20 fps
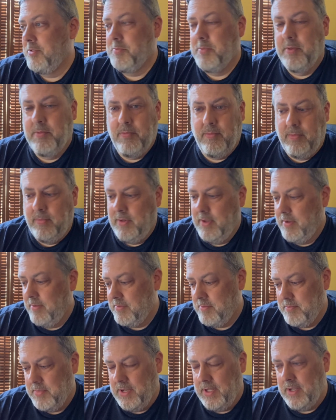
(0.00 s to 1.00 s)

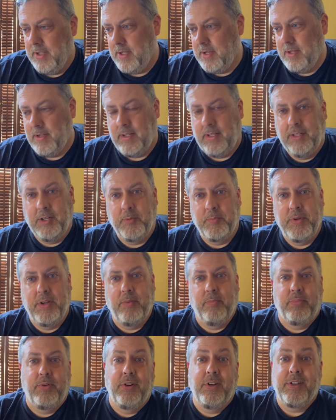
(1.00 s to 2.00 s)
me a little bit
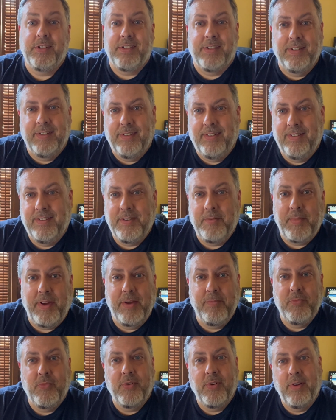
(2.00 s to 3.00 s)
of push to
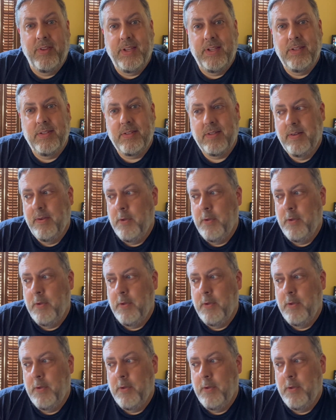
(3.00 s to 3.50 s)
make more of these.